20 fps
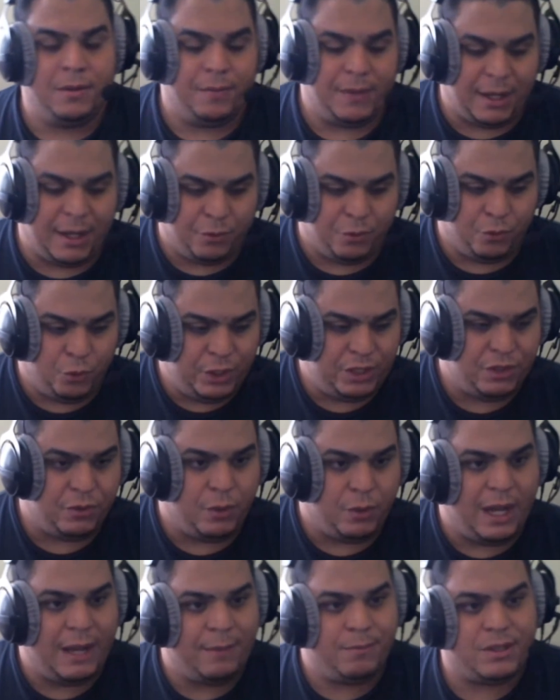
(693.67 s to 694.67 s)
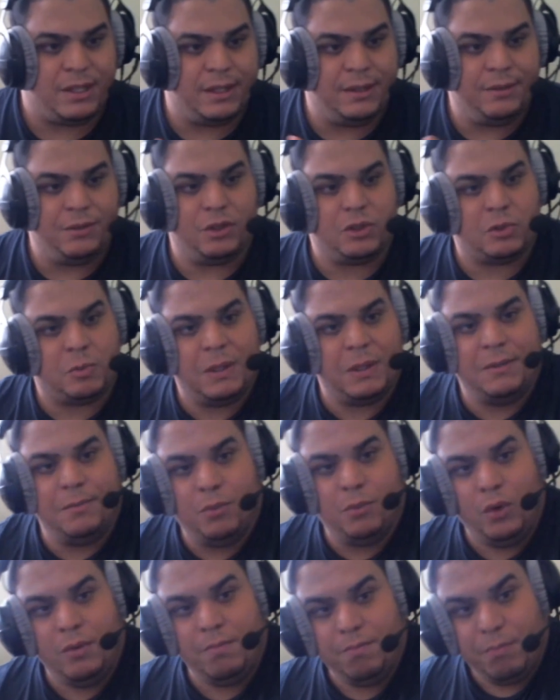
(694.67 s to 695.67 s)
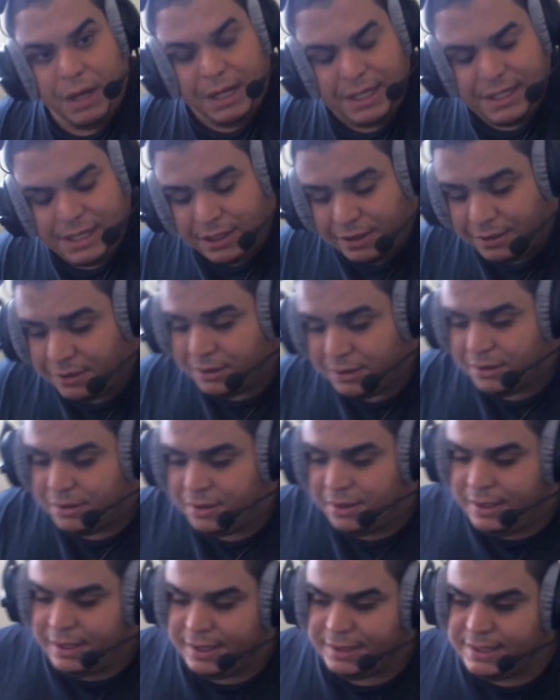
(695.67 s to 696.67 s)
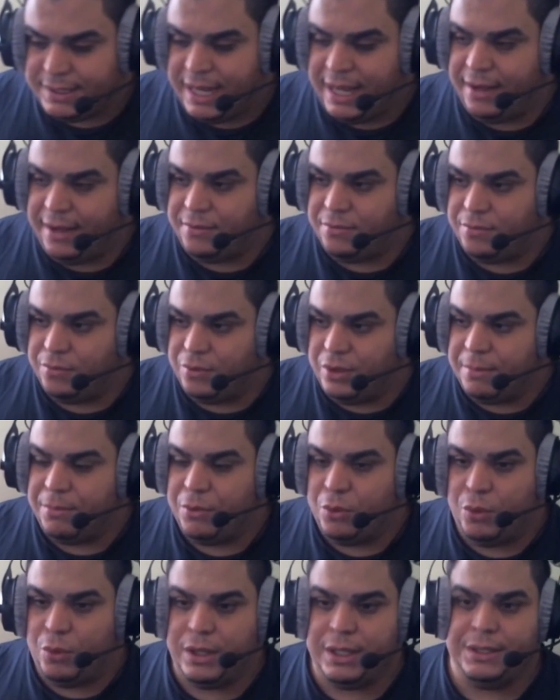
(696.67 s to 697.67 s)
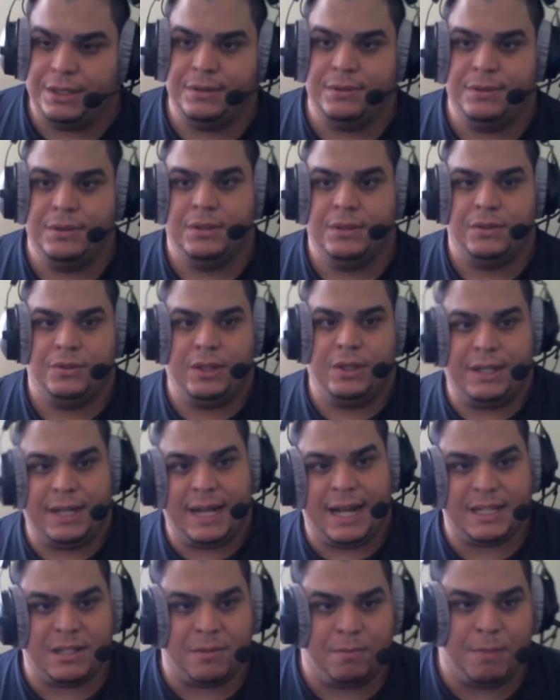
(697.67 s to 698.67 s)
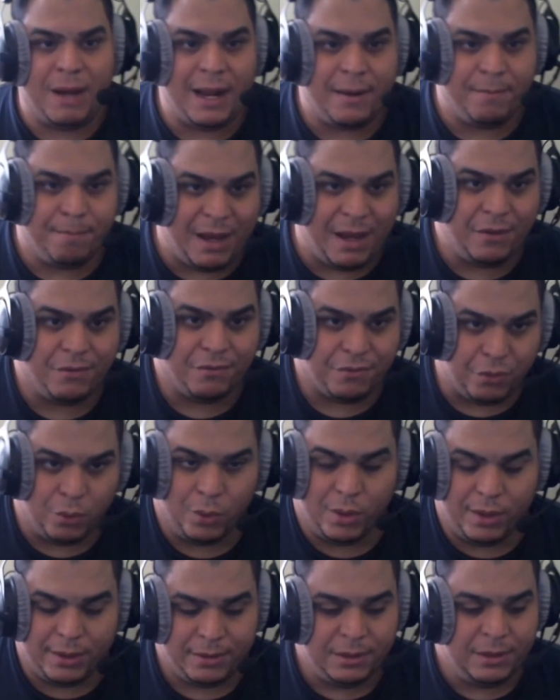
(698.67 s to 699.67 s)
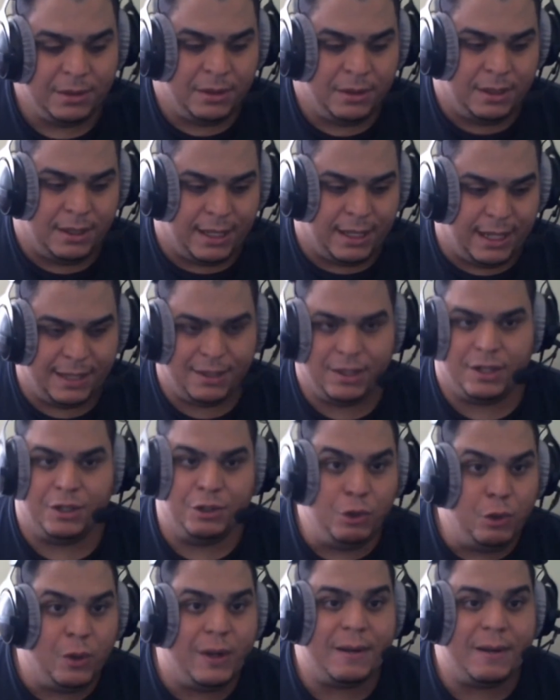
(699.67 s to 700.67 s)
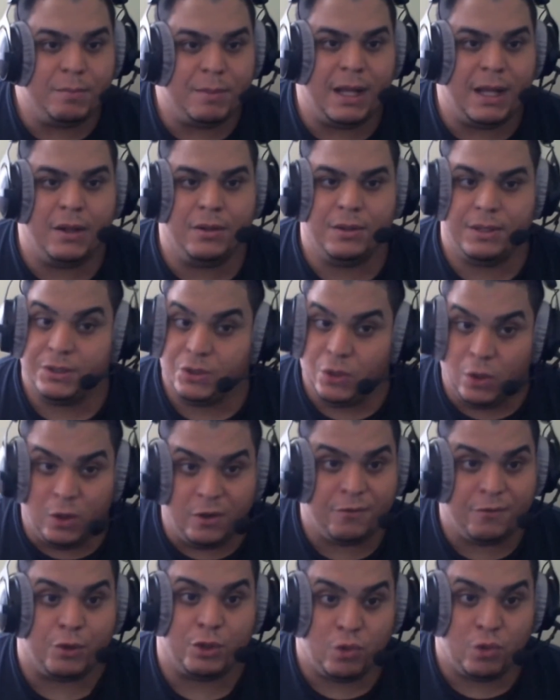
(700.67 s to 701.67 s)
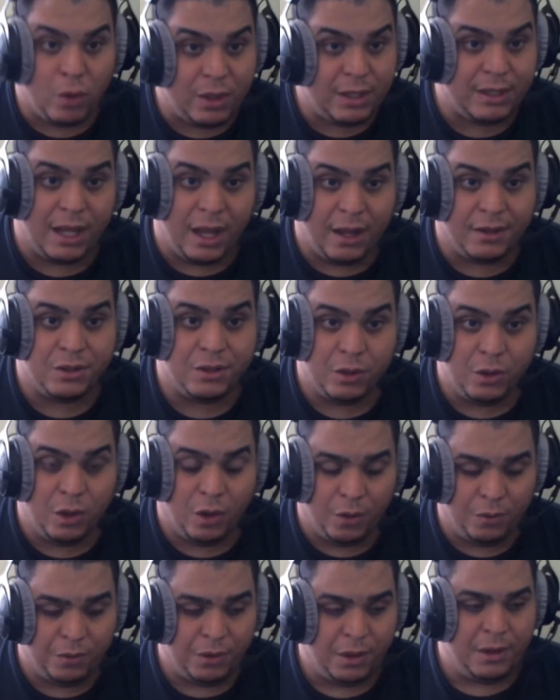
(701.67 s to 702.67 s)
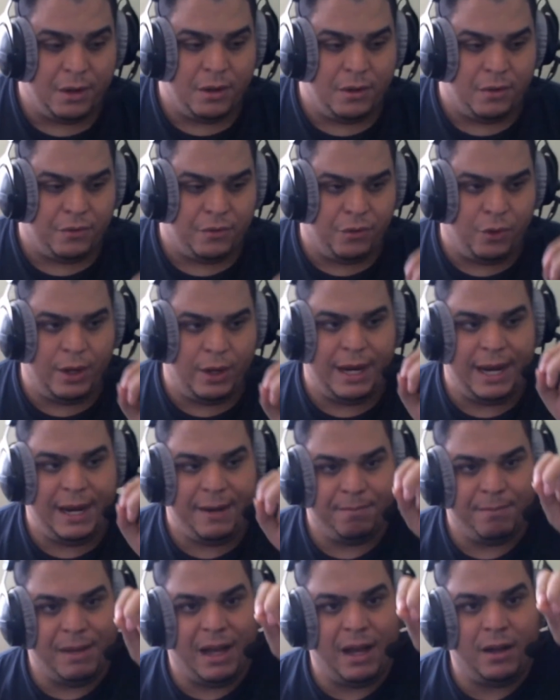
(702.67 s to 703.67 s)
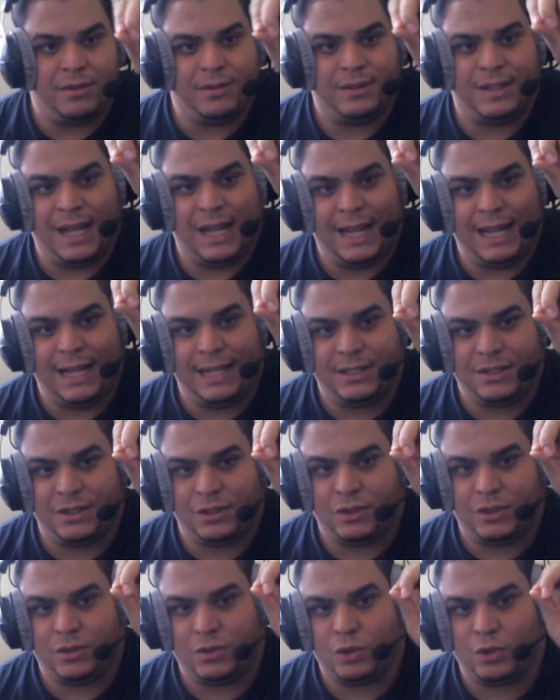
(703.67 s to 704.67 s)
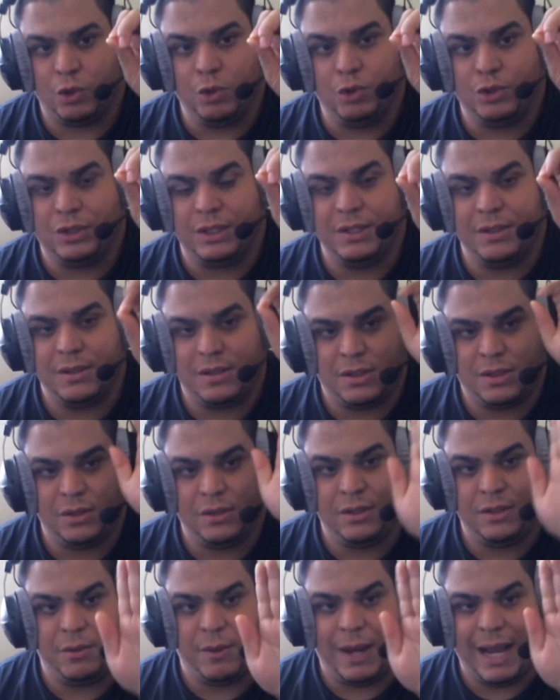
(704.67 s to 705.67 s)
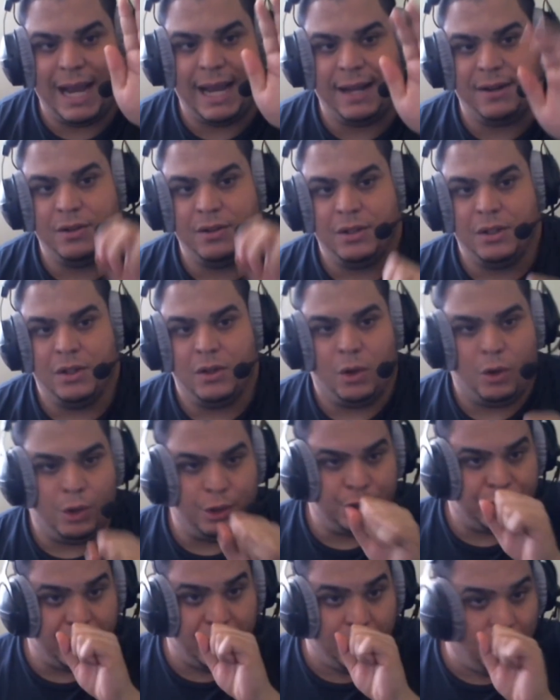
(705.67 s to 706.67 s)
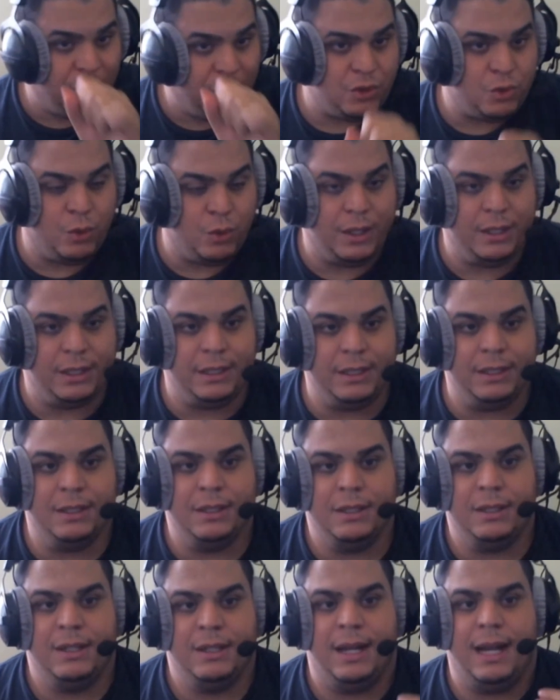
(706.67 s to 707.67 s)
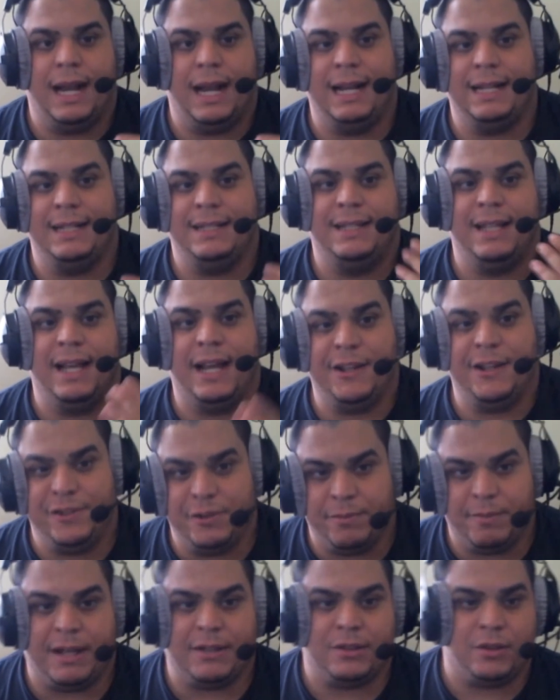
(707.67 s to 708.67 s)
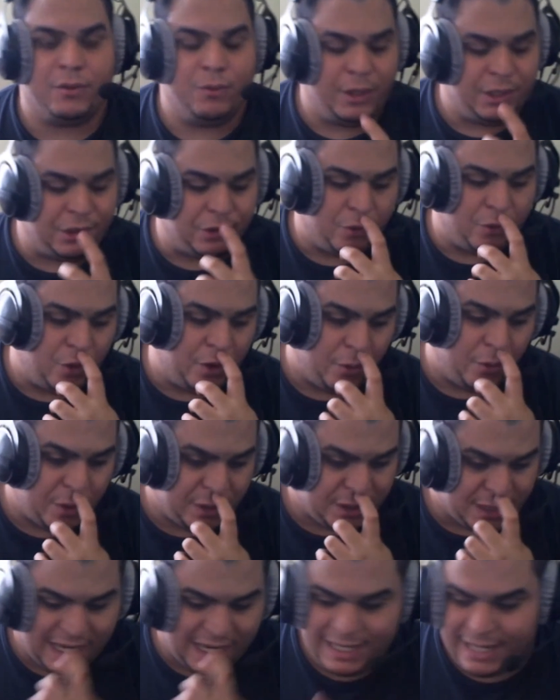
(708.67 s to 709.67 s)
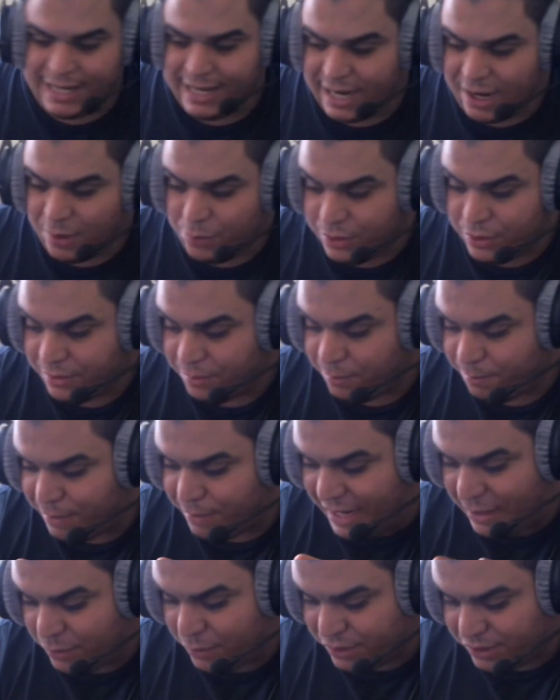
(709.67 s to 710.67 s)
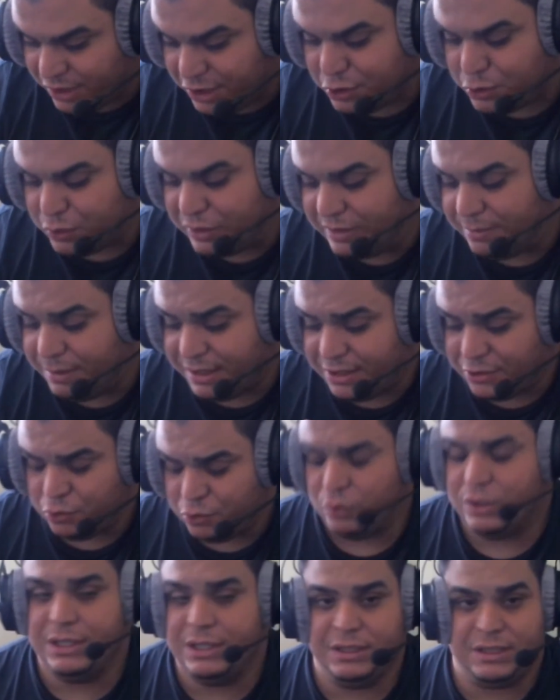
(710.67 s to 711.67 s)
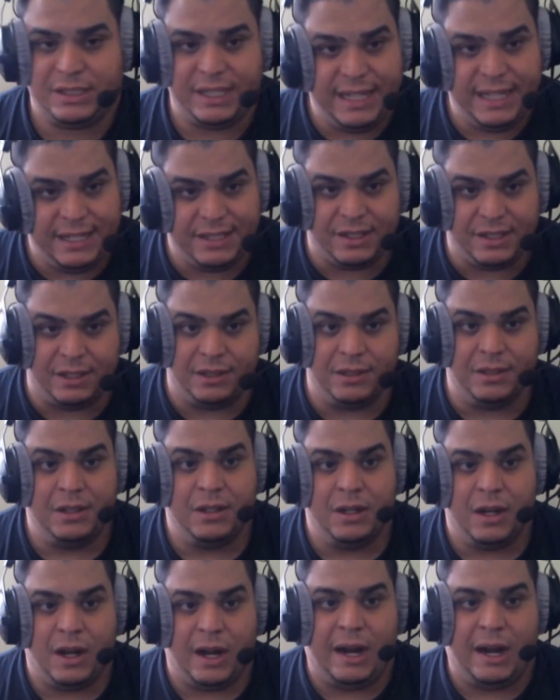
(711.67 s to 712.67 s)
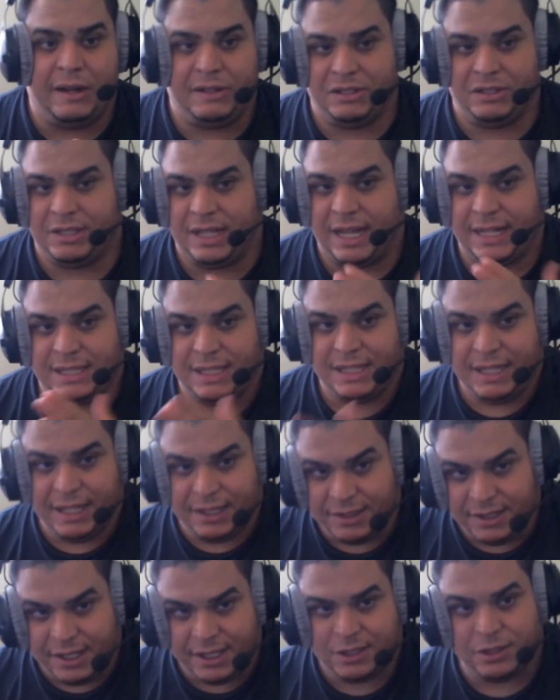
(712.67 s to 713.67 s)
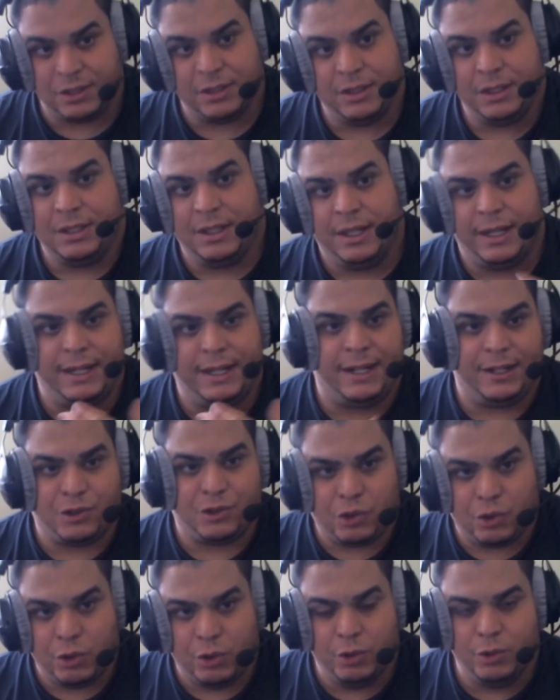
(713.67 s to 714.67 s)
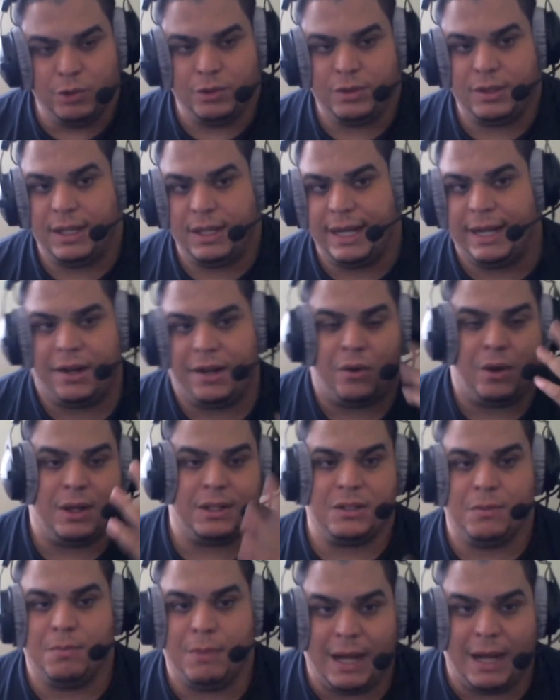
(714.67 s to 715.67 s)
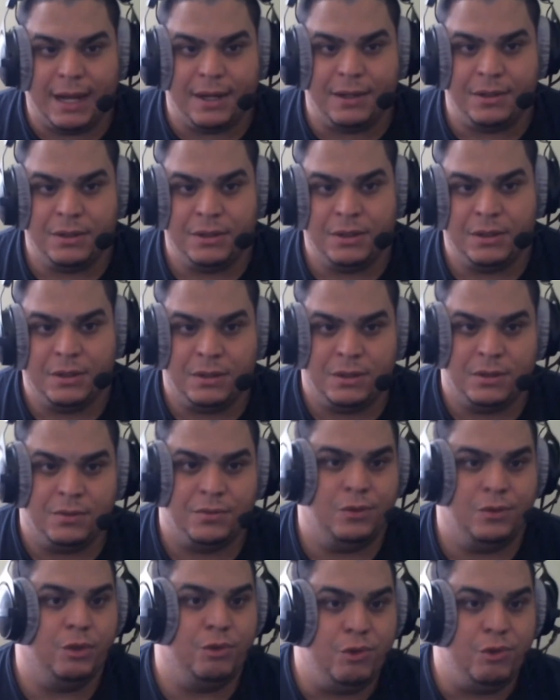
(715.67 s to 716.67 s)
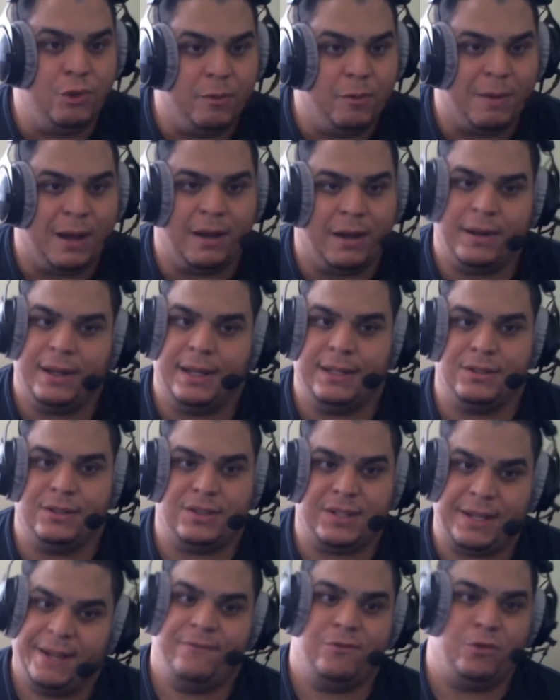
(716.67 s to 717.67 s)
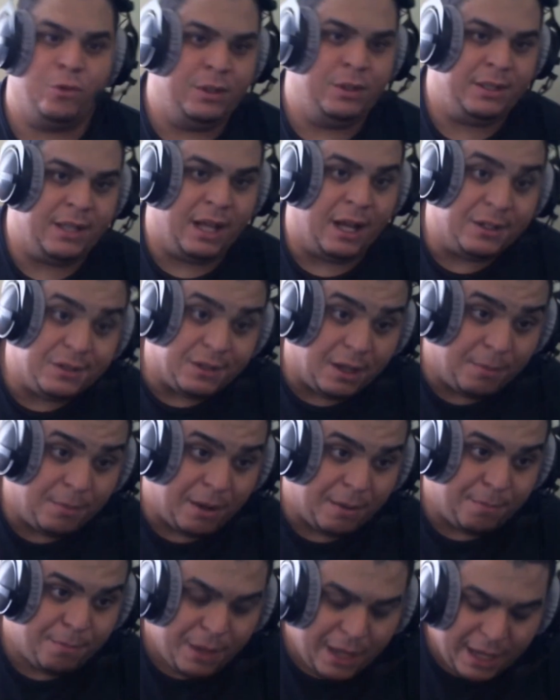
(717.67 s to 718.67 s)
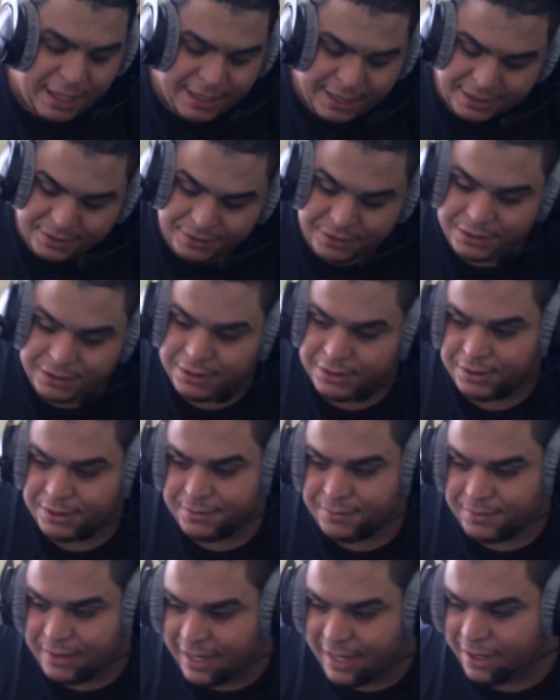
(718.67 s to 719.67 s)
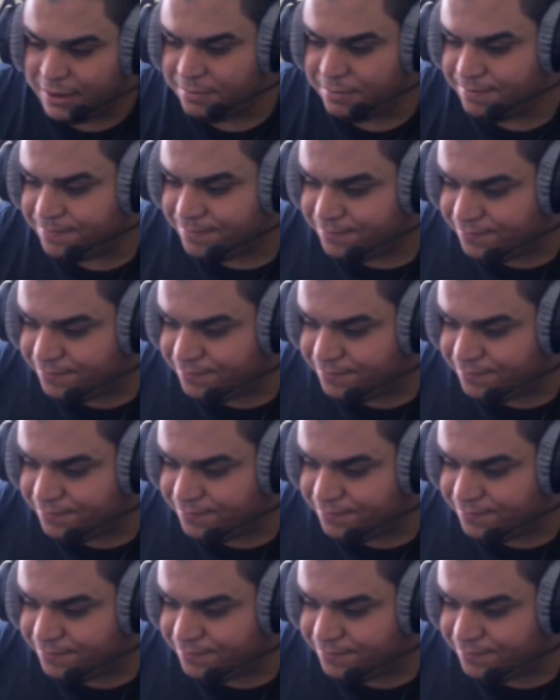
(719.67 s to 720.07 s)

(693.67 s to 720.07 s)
Now, the reason why I'm saying you're spending more money is that, number one, you're going to have to buy a mount for it. And a UN mount is going for $20 alone for a mount that it just screws into the rad or to the 120, and then you mount the reservoir, which I like. I went back with this one because one is easy. I just had to get this and get screws, and I don't have to buy no new mount and save $20 out of my pocket. Now,